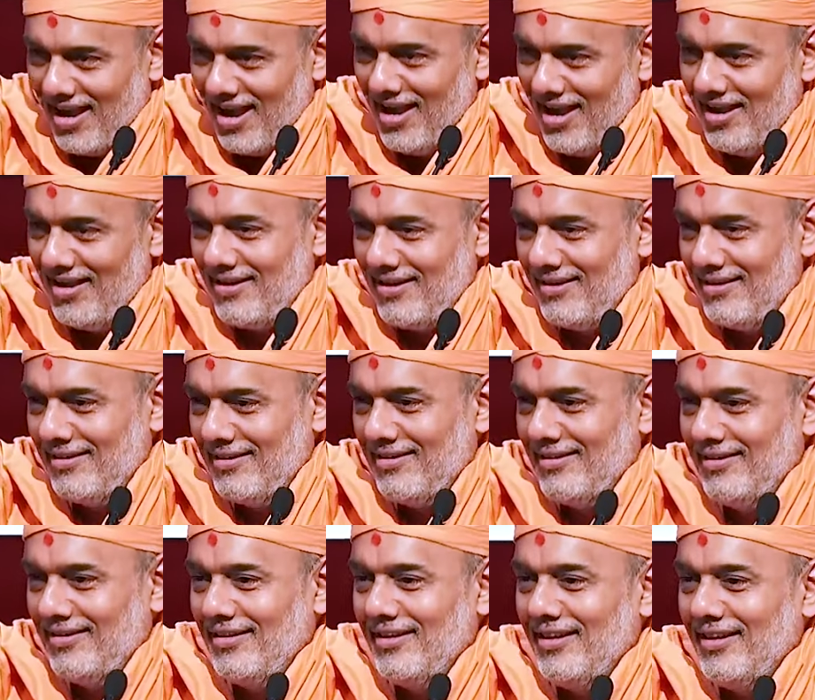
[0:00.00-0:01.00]
are
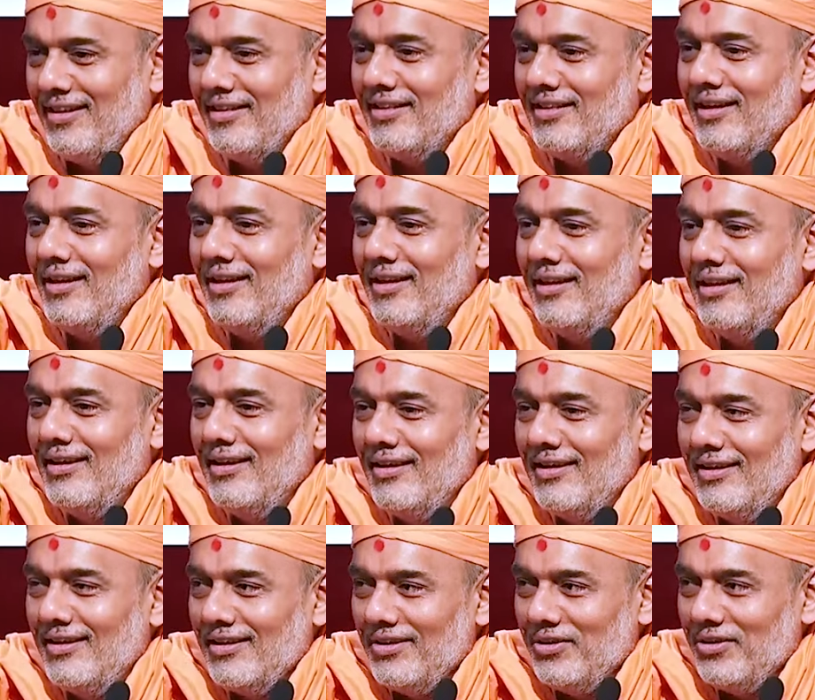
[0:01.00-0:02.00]
in the
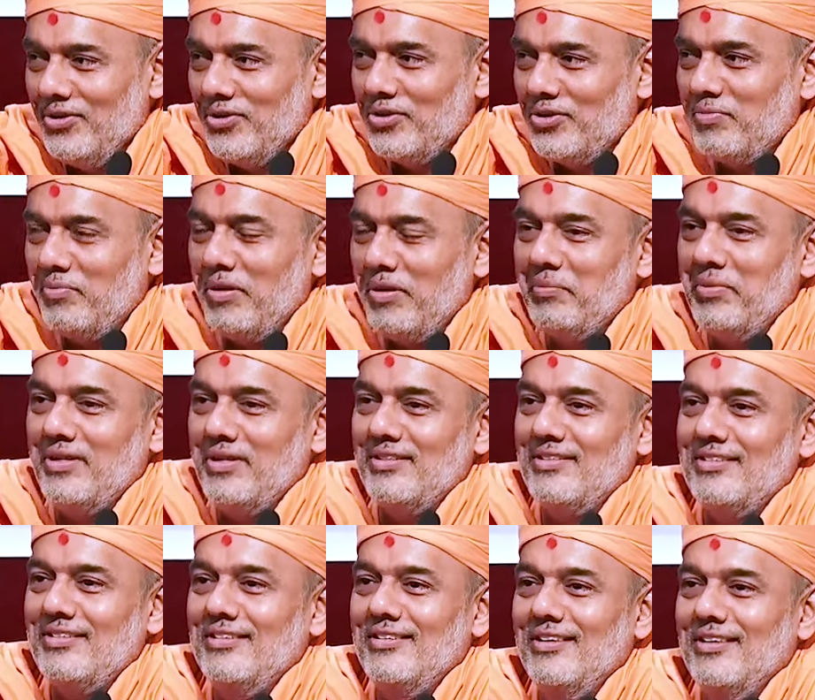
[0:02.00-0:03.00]

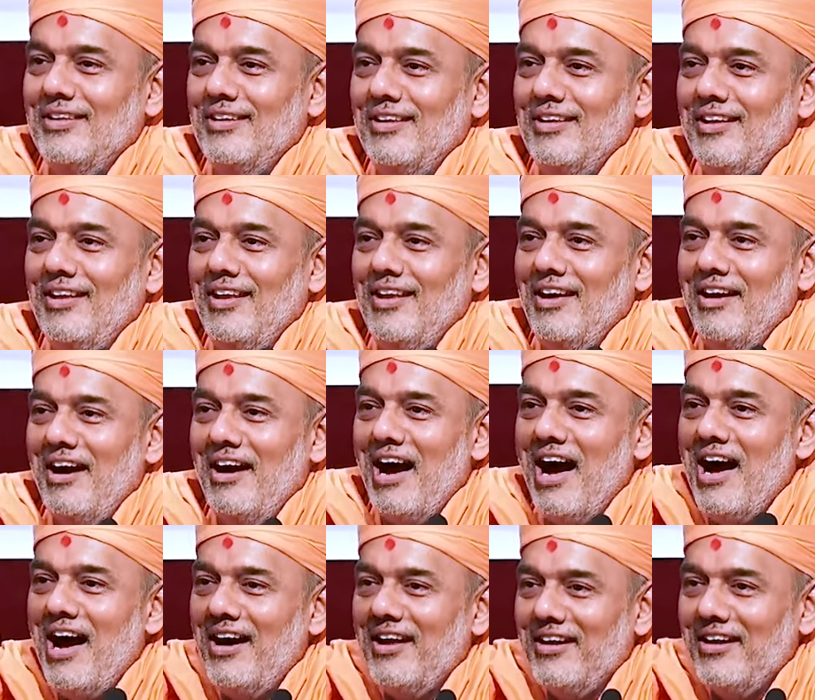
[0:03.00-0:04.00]
newspapers,
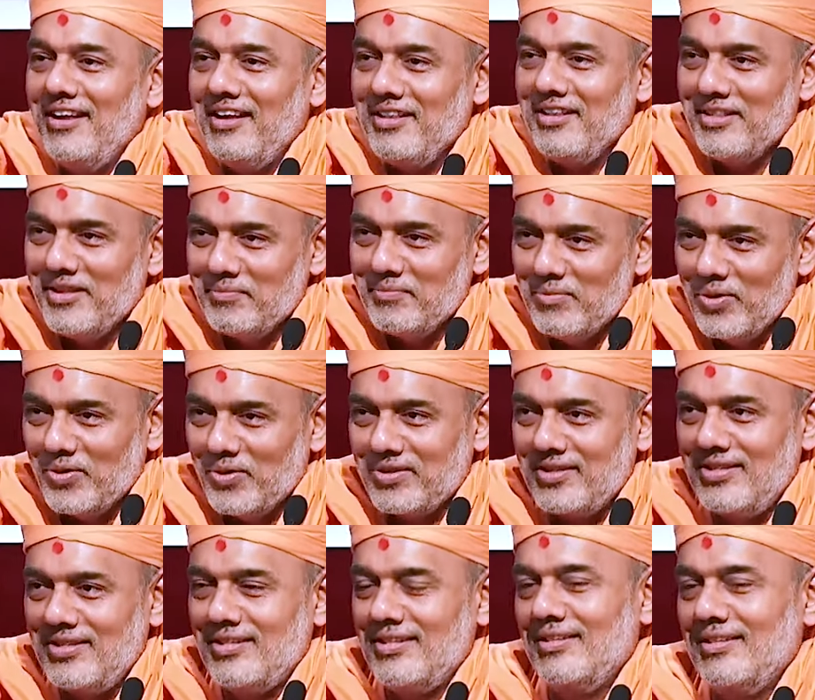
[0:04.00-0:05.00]
are in the
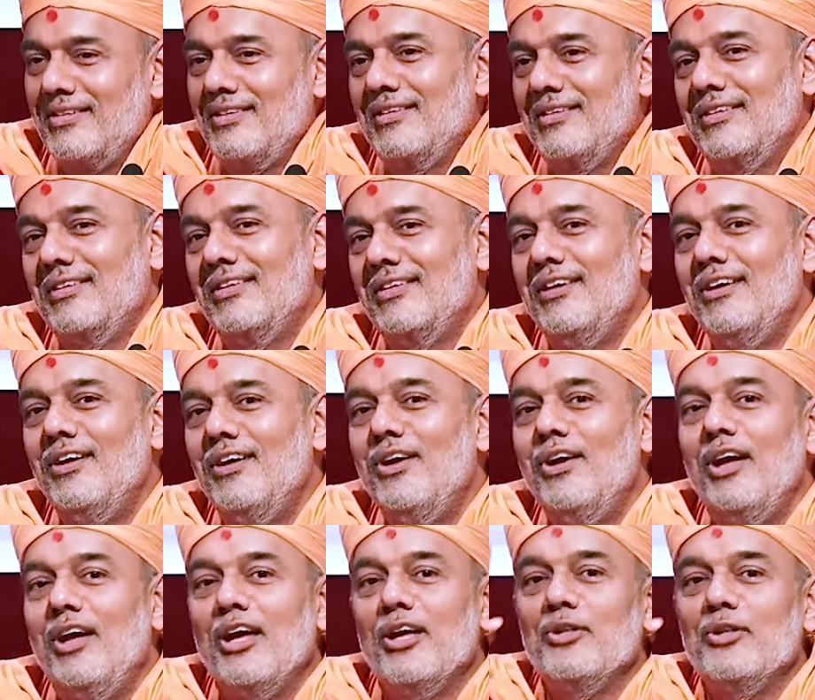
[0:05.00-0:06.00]
books.
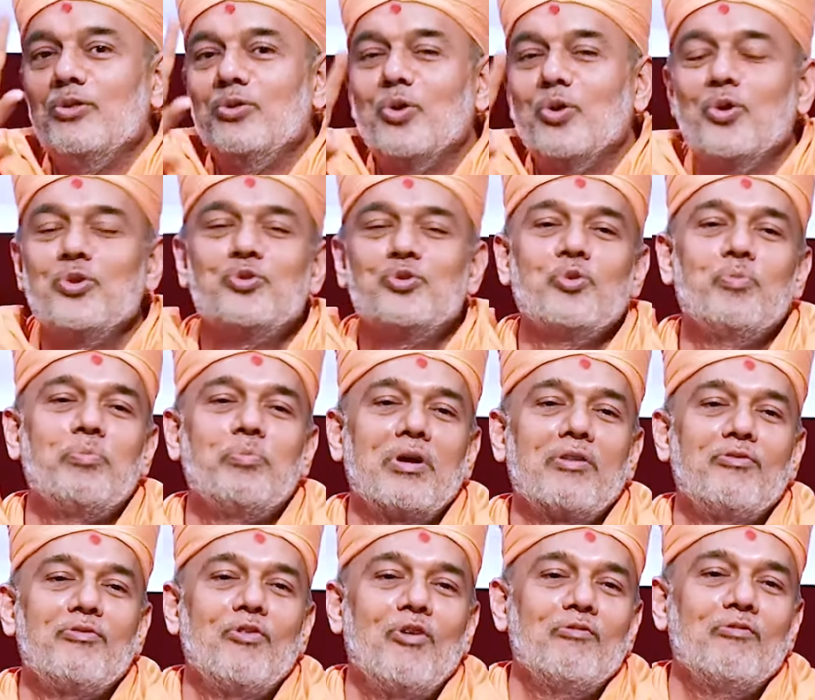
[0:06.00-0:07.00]
And those who
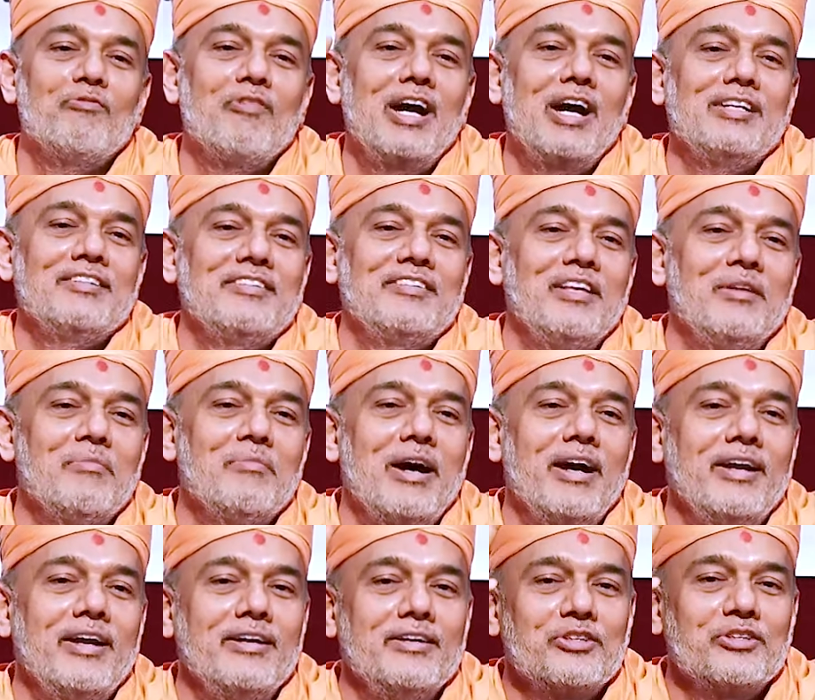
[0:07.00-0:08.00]
perform wisely
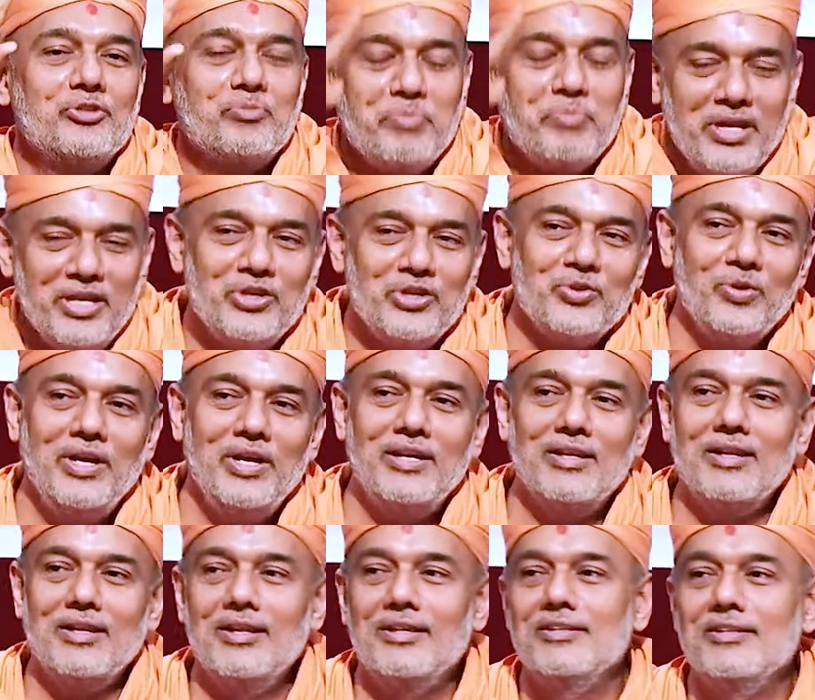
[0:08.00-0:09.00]
by spiritual
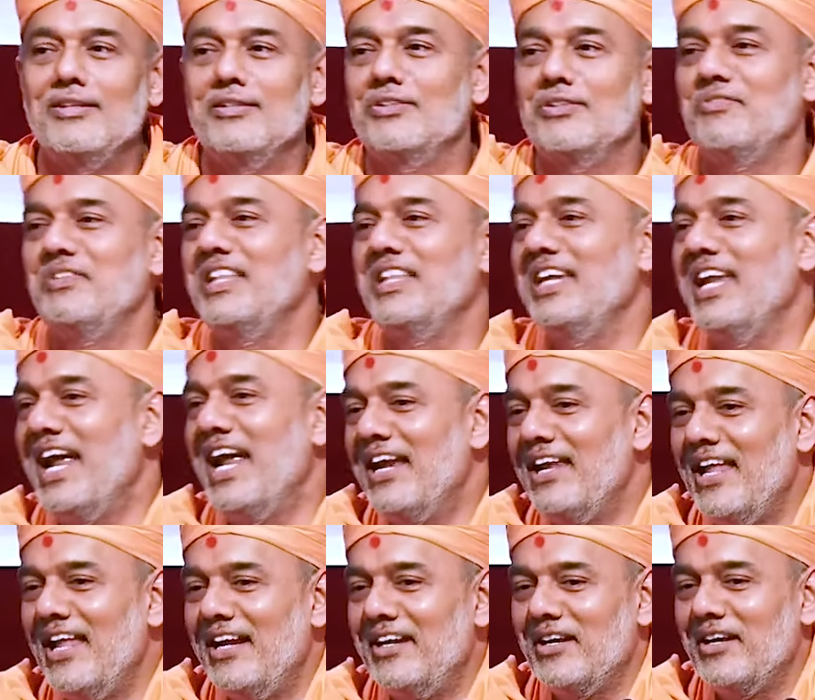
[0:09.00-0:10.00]
intelligence with an
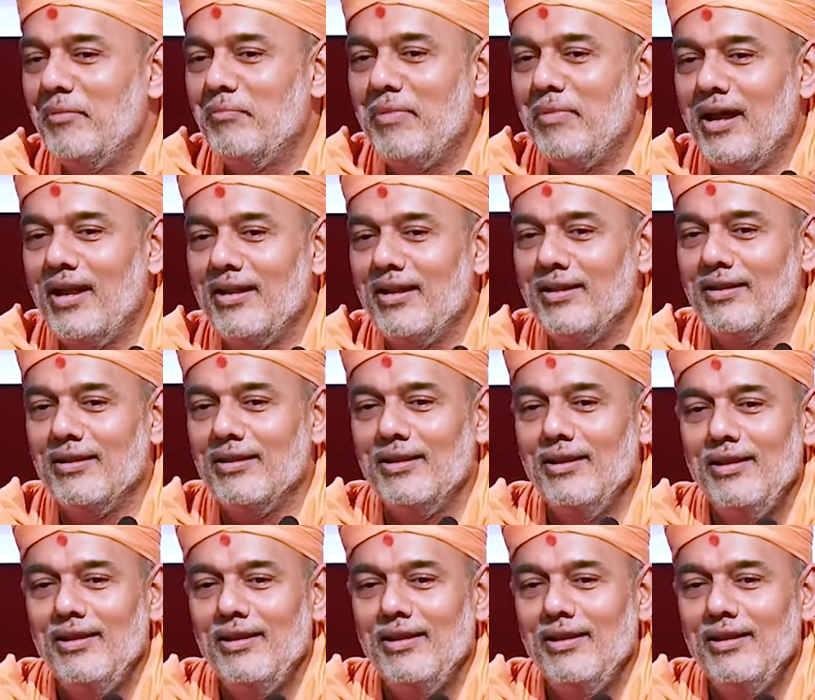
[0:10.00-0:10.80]
enlightened mind,